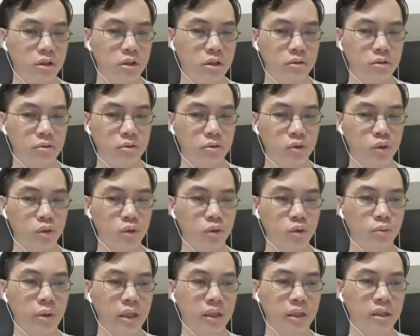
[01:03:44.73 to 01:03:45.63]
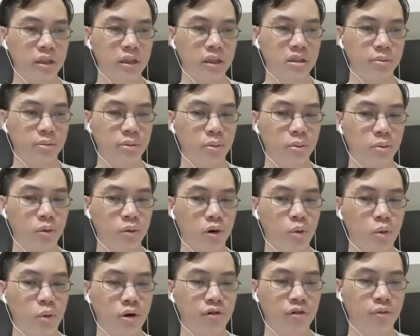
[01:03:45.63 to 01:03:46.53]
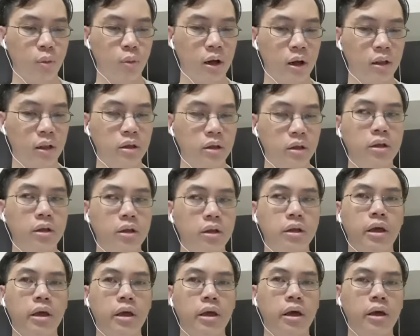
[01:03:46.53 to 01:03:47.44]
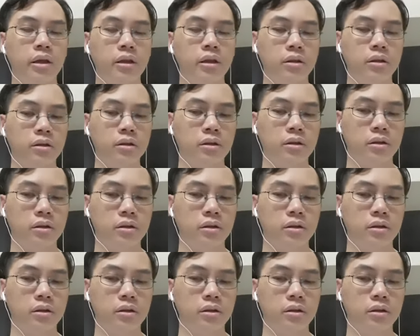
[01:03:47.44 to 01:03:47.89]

to make things a bit more worthwhile and